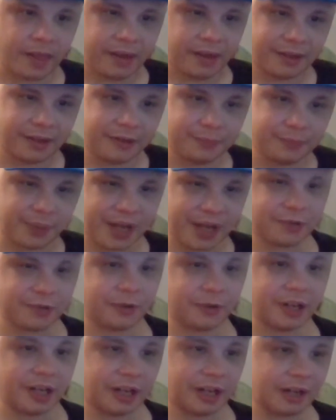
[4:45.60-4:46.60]
and by the
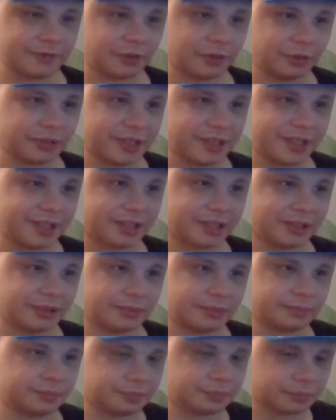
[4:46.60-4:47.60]
way, I've only
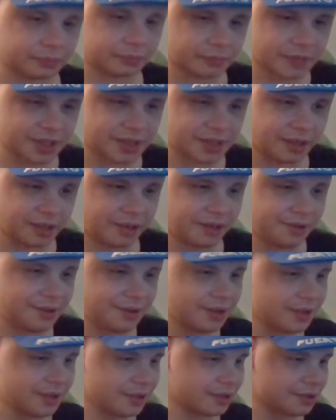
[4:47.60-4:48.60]
uh, studied
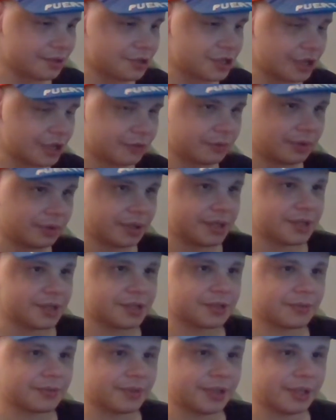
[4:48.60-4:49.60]
the uh, general
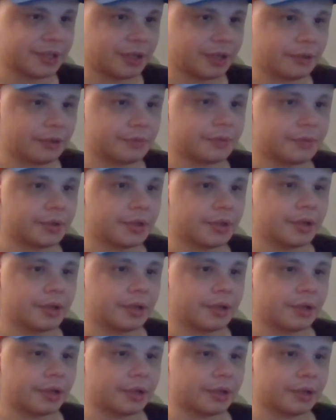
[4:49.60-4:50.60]
history of
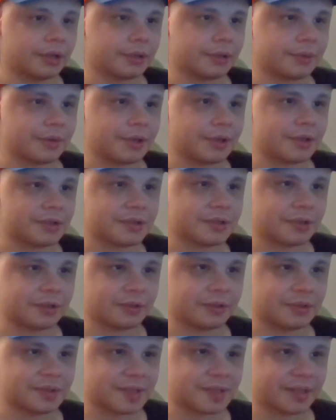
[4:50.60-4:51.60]
uh, the
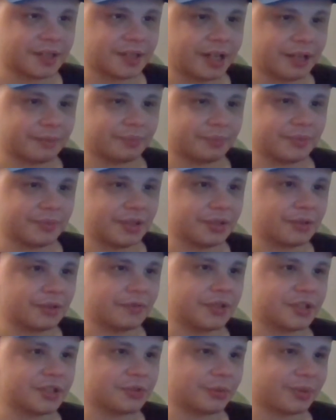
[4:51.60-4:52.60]
Eternals and not
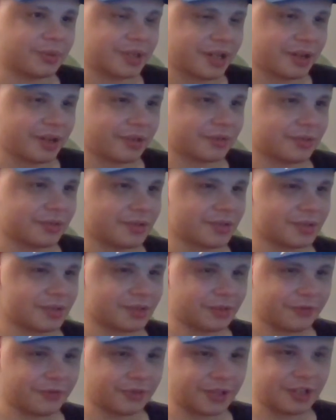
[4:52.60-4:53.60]
individual characters.
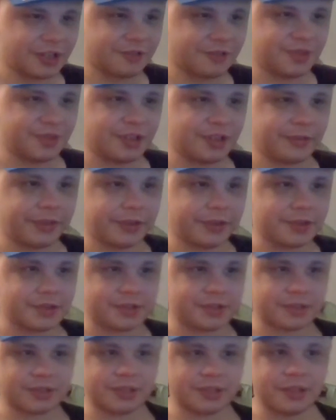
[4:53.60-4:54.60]
So forgive me if
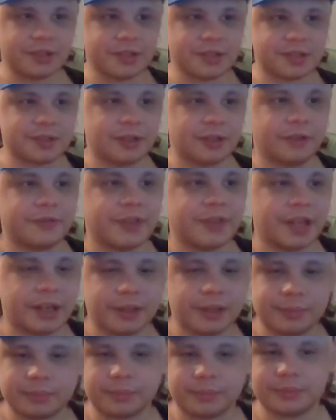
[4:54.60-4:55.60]
there's stuff that
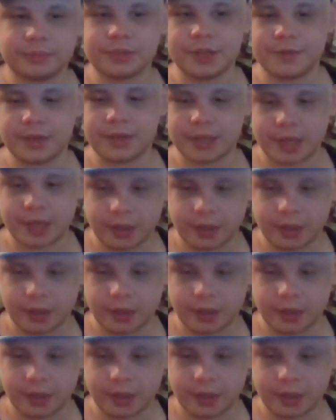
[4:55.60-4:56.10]
I'm leaving